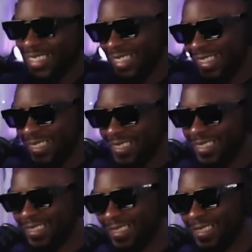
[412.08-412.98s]

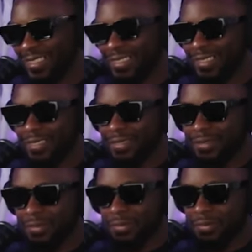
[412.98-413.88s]

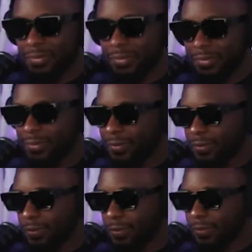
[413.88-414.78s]

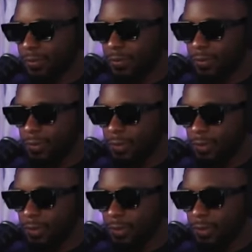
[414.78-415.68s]

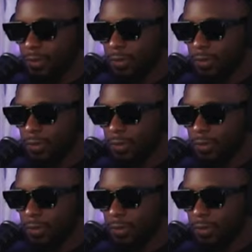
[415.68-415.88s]
(not speaking)